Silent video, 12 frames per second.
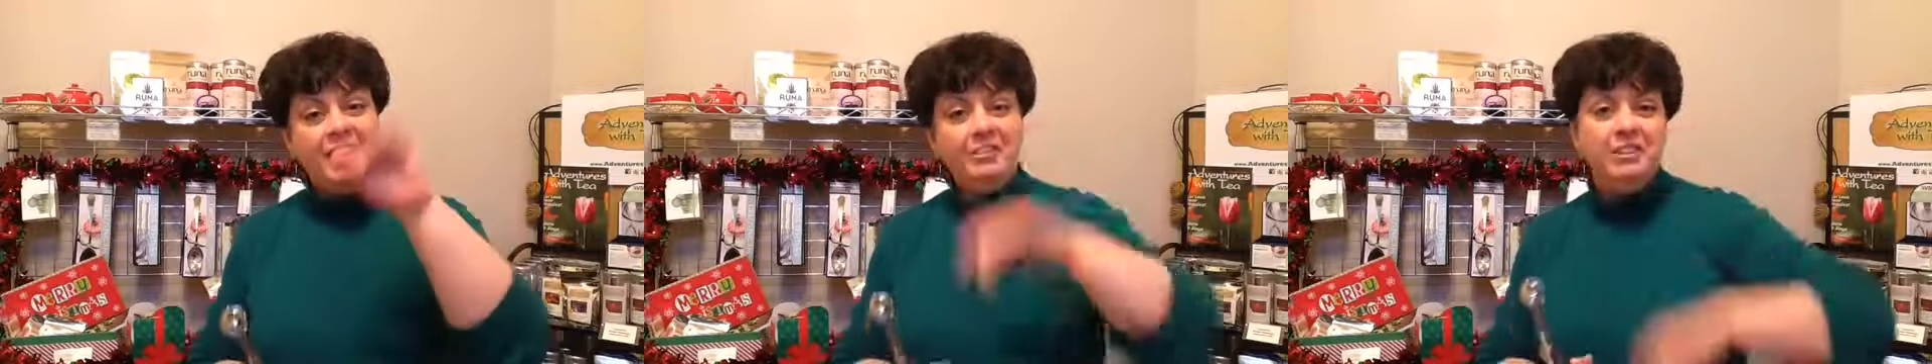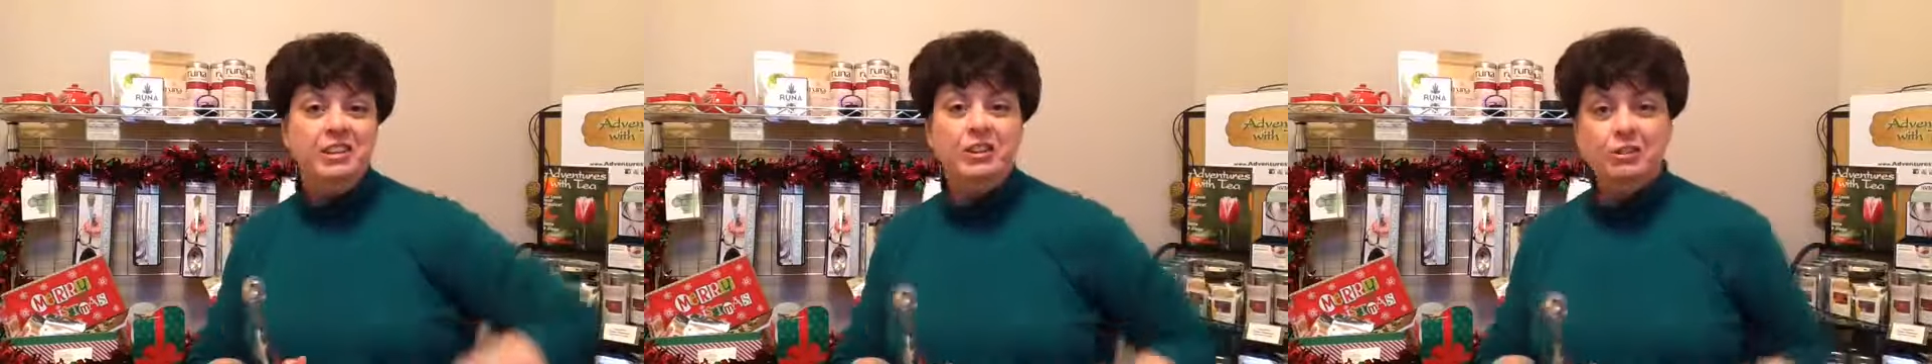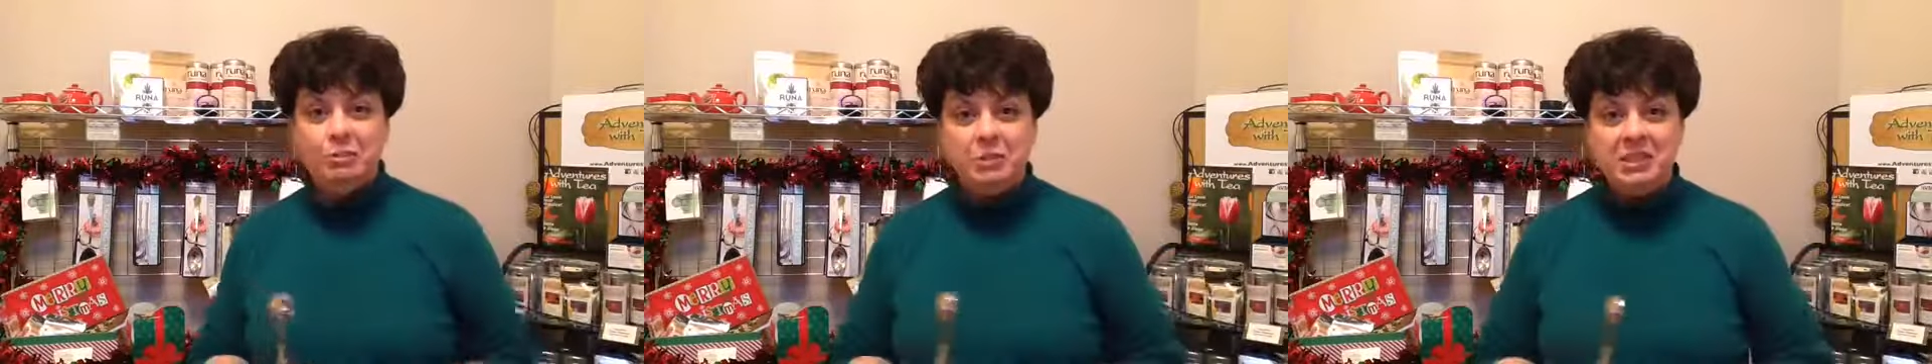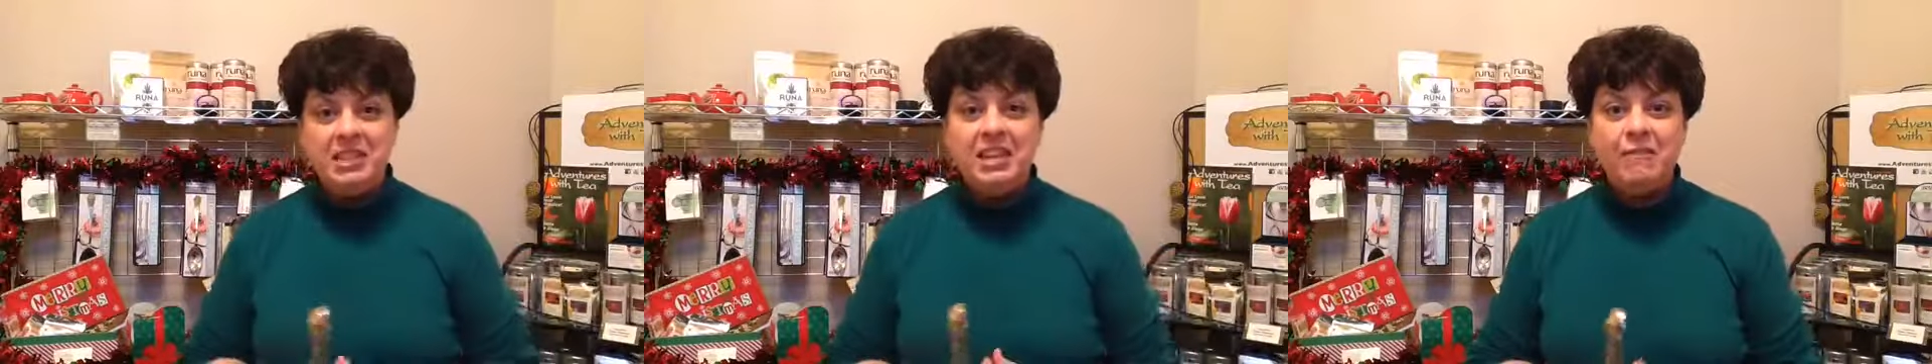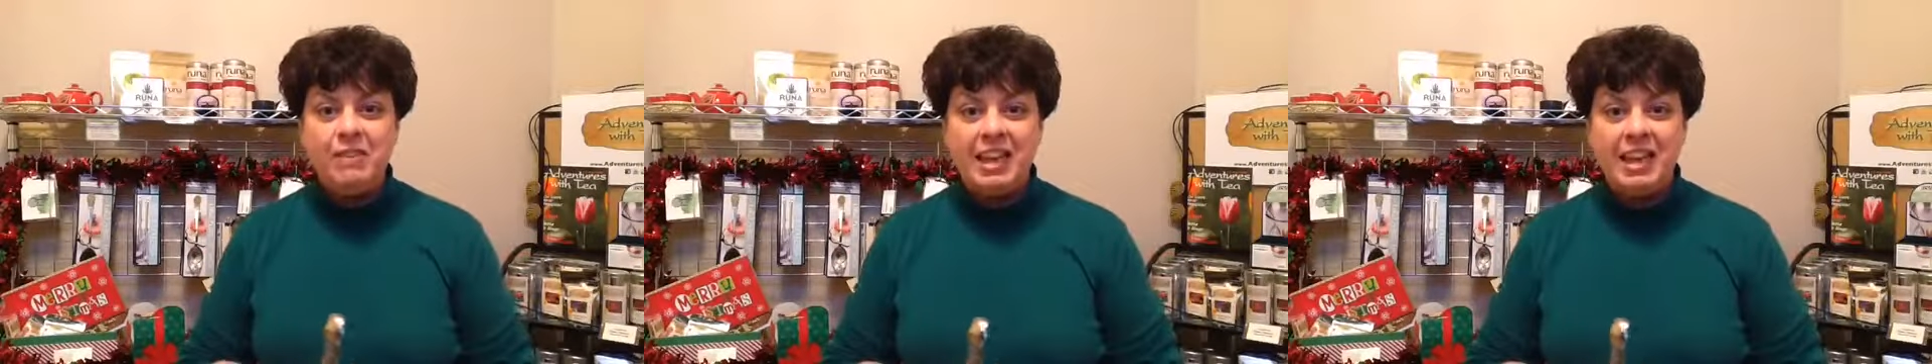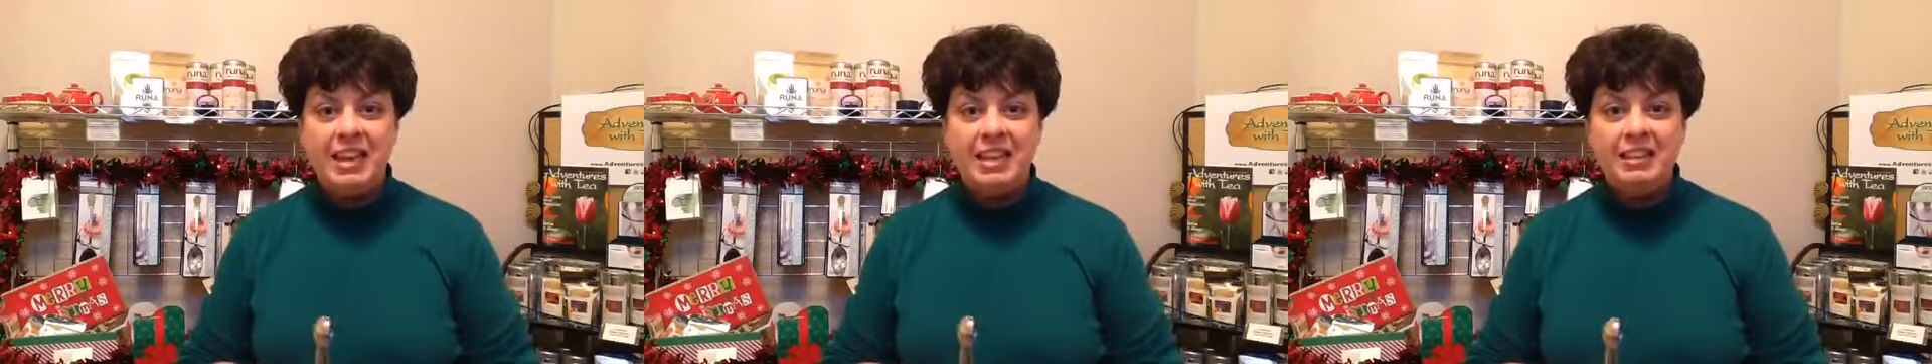Adventures with Tea
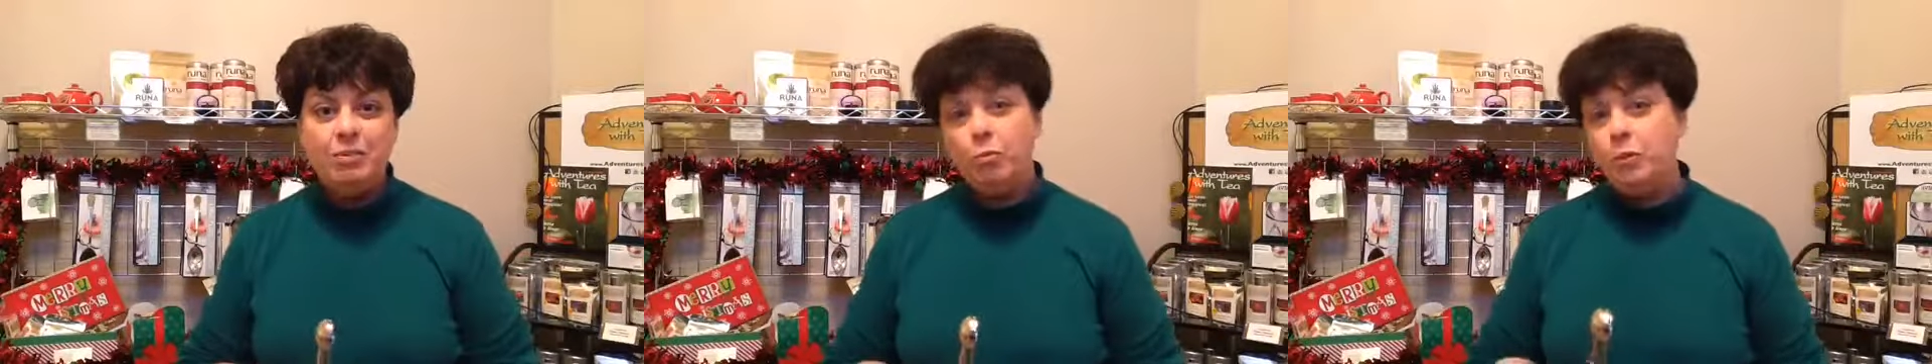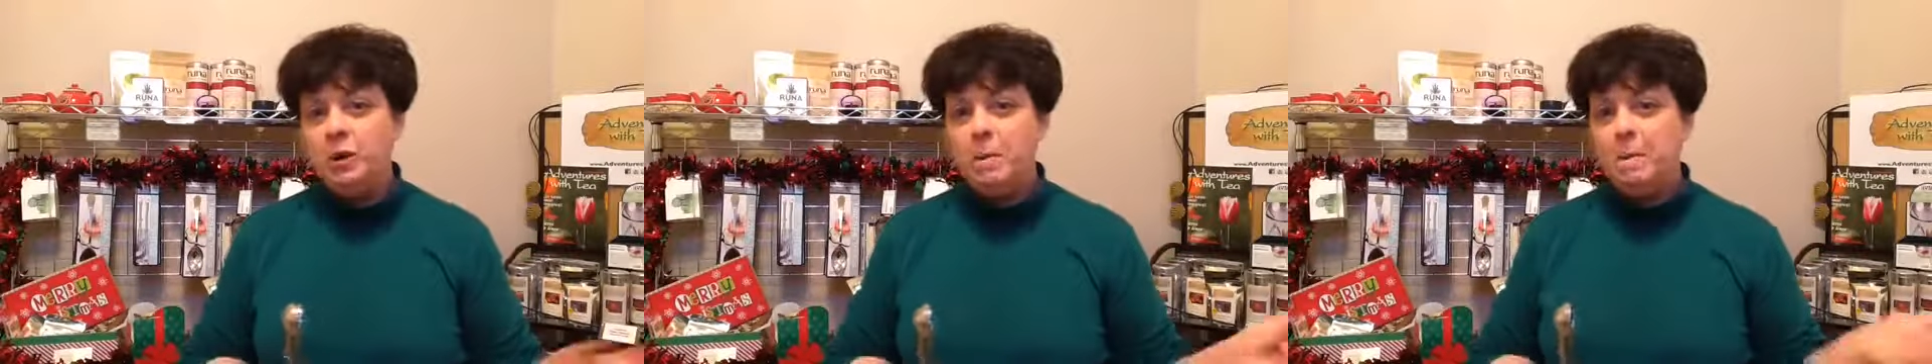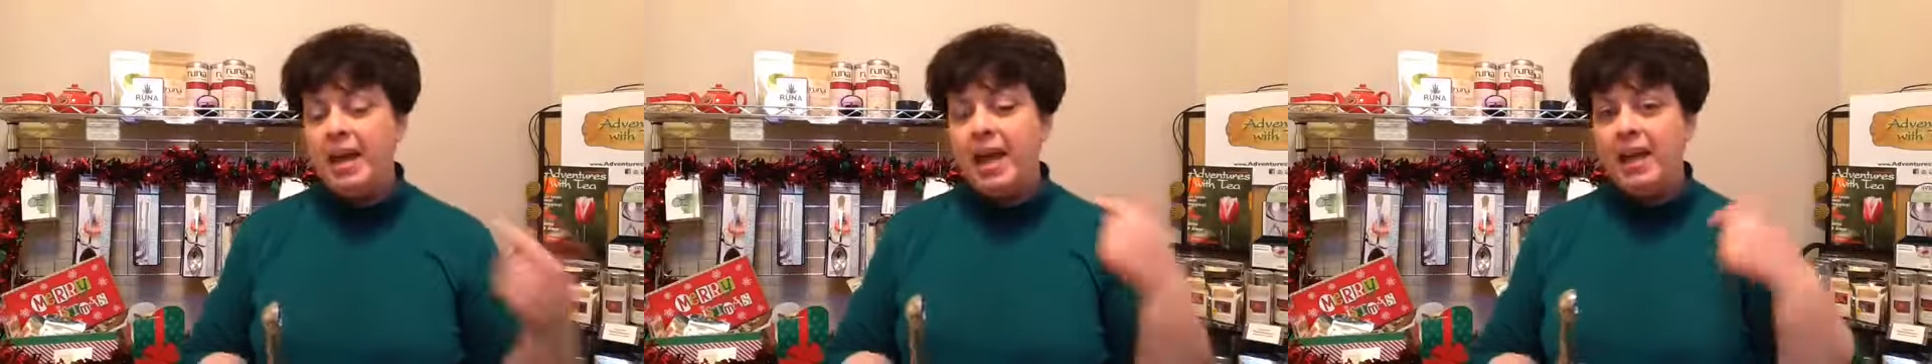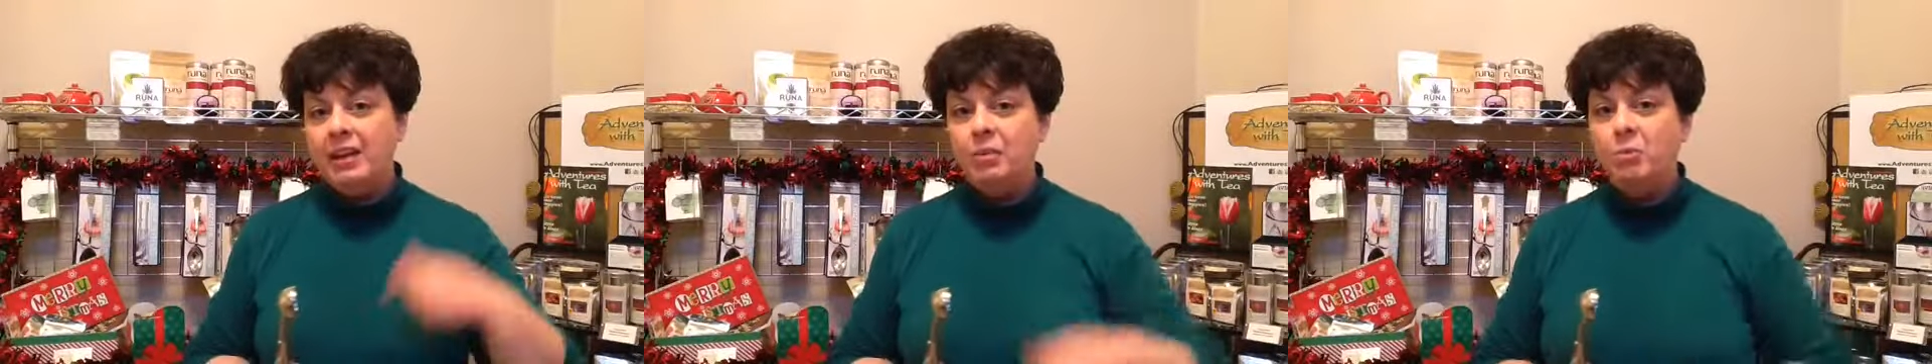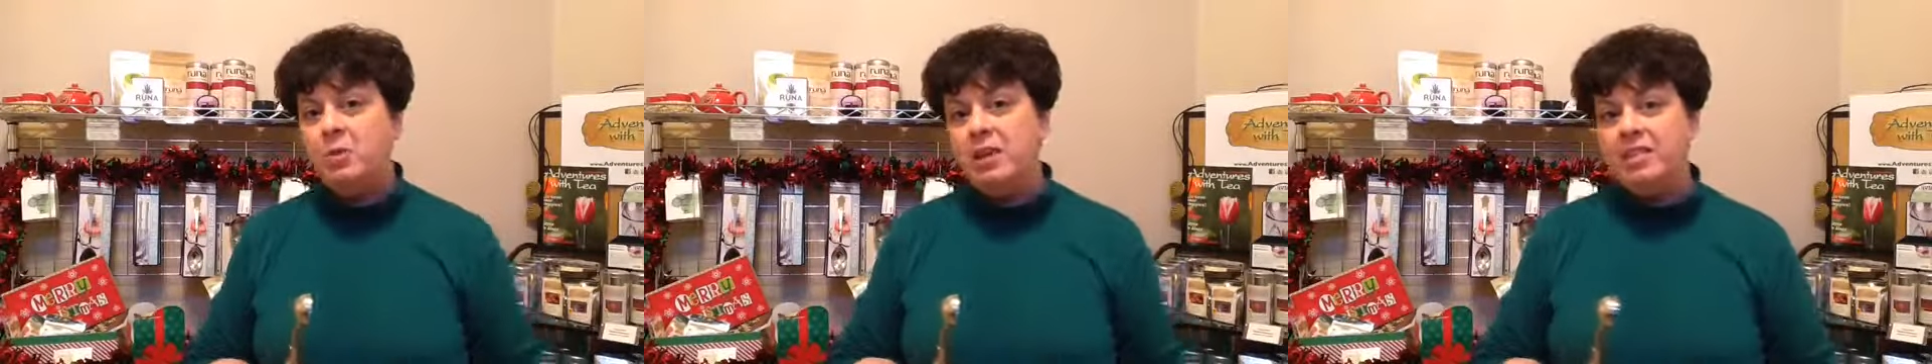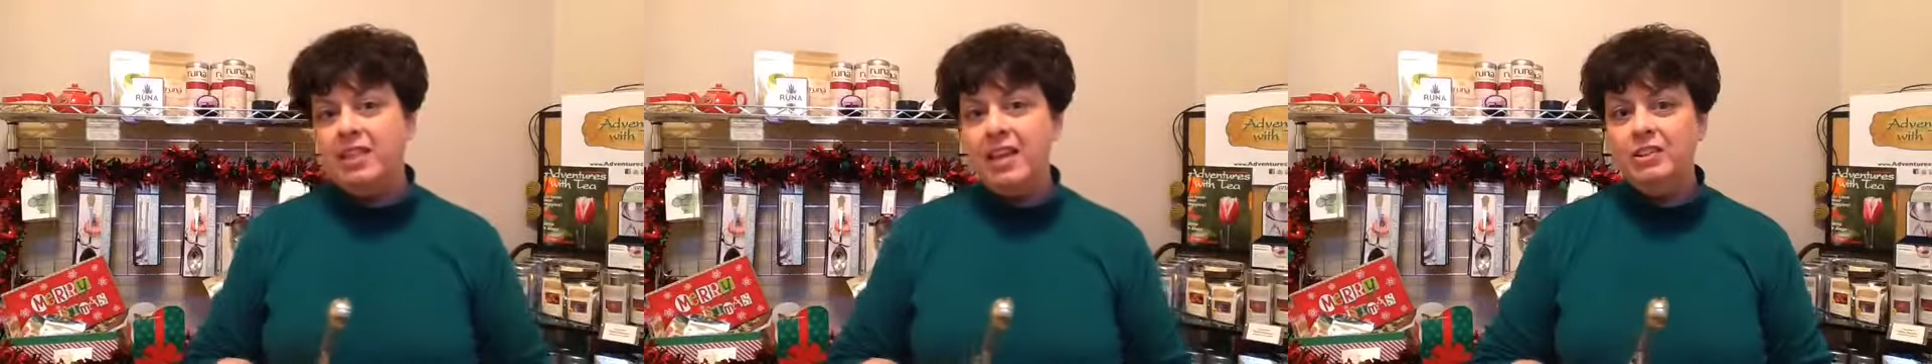fans, we're back
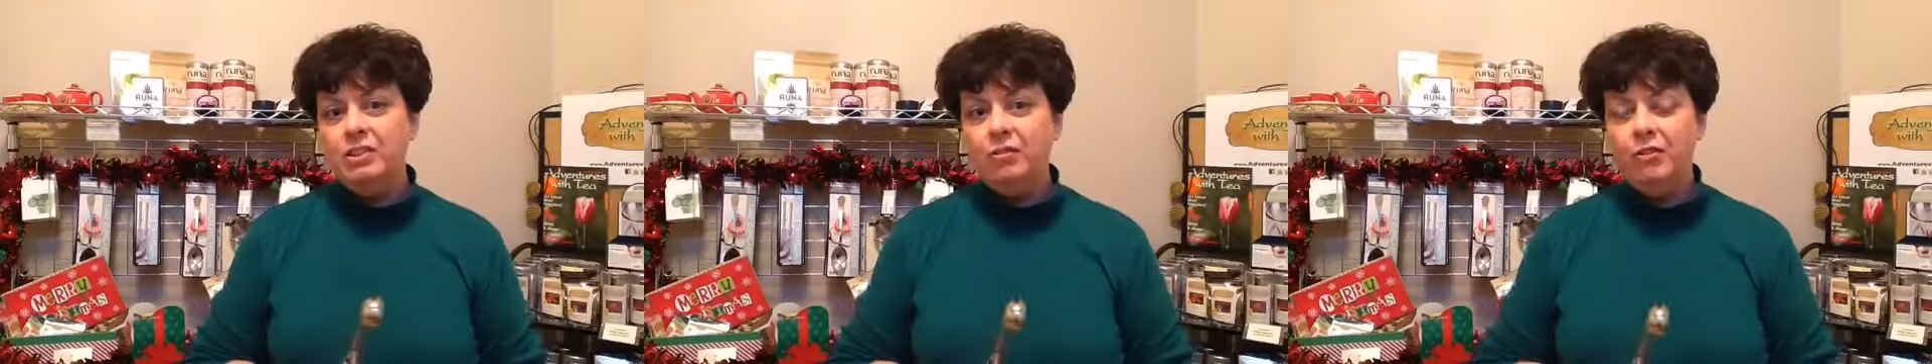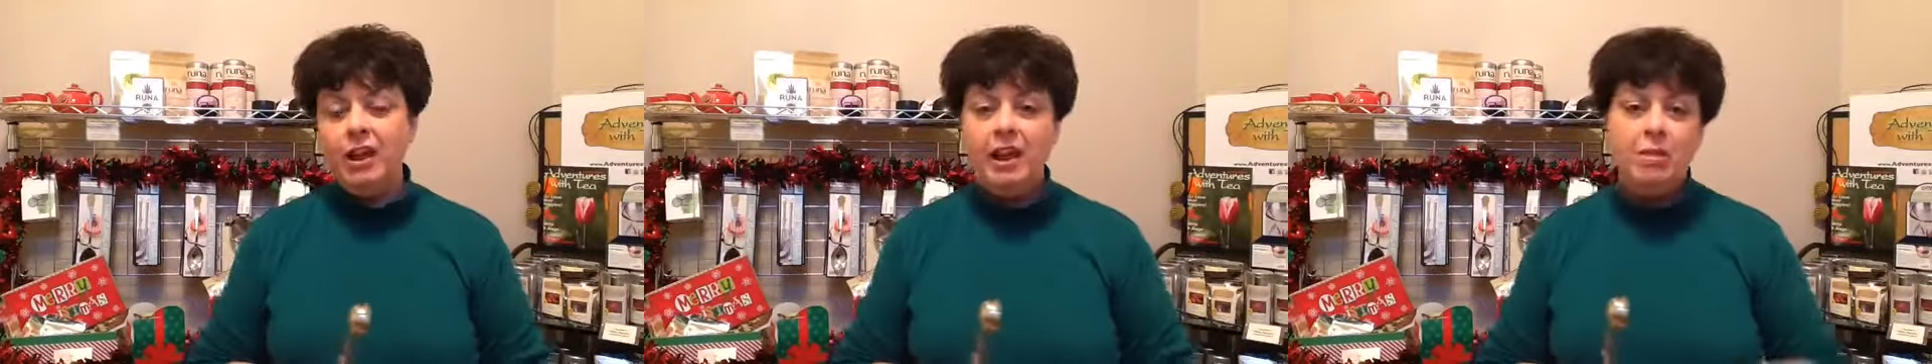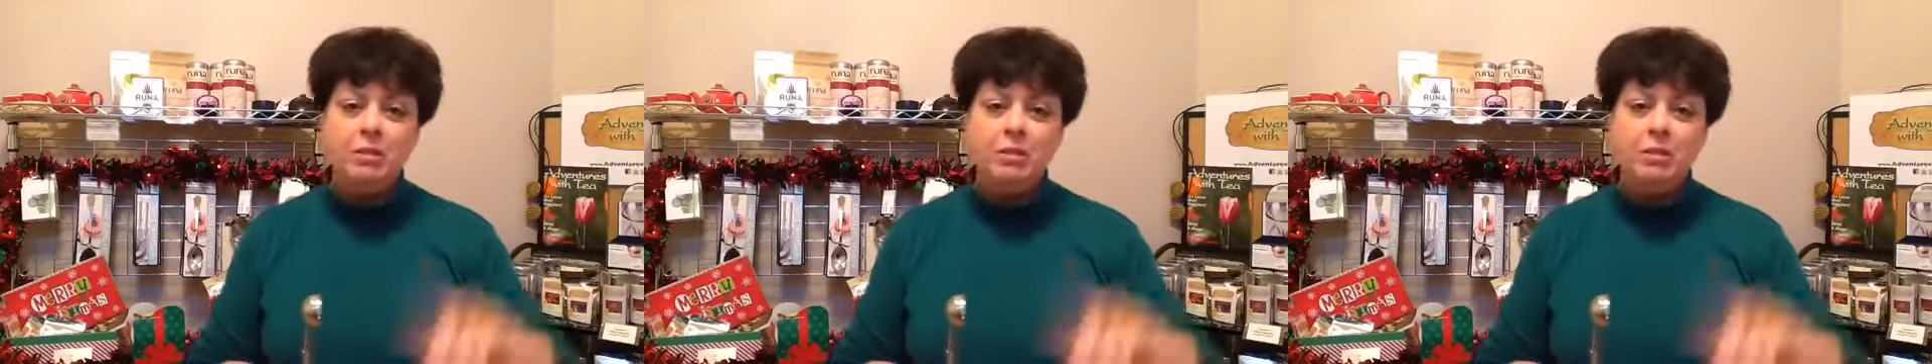with Gadget Friday.